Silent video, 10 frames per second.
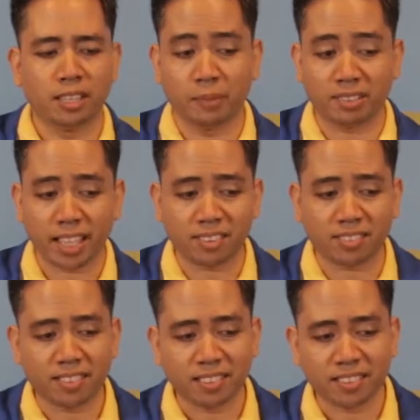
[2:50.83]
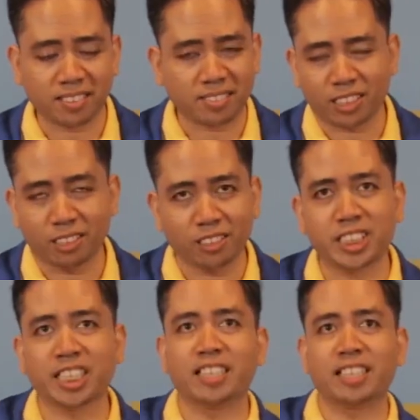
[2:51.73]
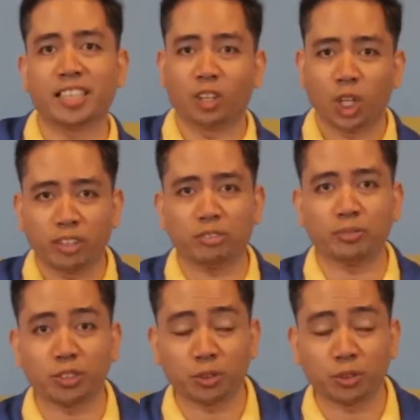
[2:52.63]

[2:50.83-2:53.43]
Besides, it's technology. They're always free